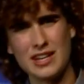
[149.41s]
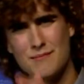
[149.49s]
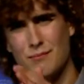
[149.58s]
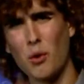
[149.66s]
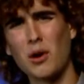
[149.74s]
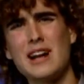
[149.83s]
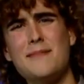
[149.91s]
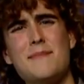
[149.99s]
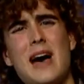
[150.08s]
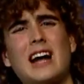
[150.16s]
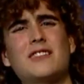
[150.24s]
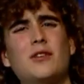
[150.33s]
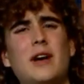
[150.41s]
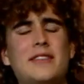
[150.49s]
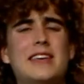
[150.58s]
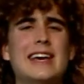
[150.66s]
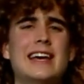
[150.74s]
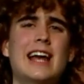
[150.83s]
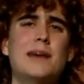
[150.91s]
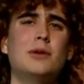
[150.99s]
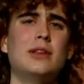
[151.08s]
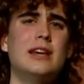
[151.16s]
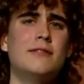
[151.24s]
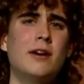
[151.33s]
more impactful at the end, I
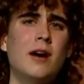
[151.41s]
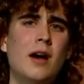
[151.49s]
believe.